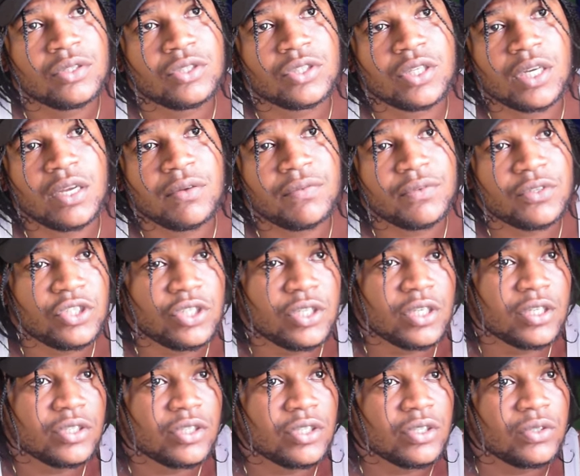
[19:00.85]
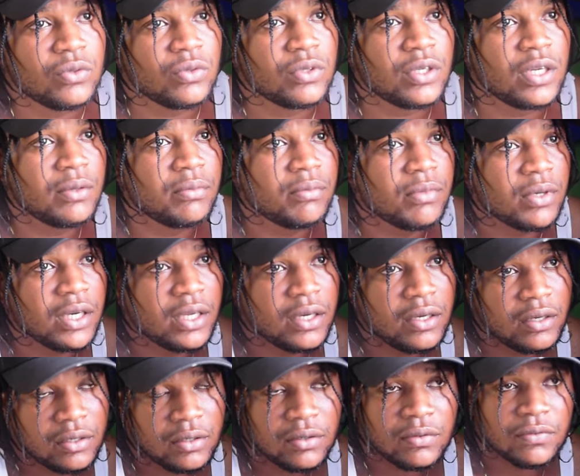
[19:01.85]
Try to change you with them mind
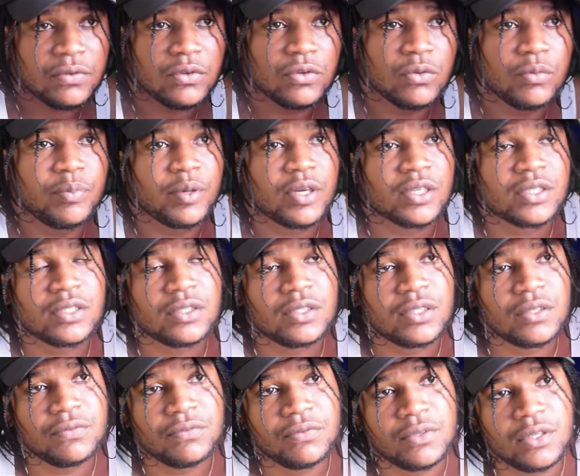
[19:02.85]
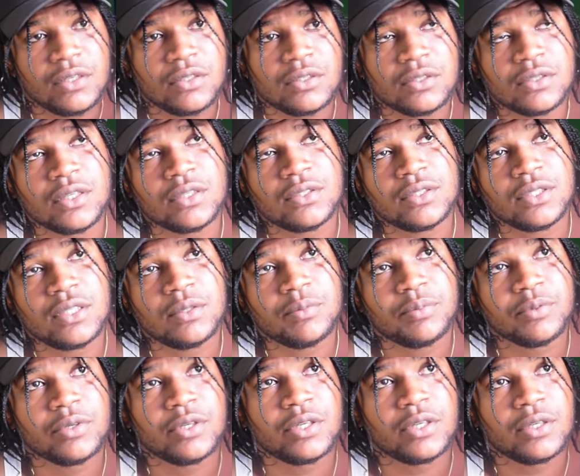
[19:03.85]
for do positive things. You see me
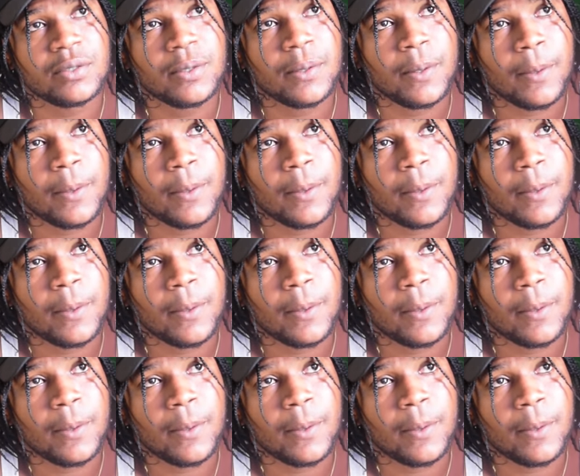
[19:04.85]
pray.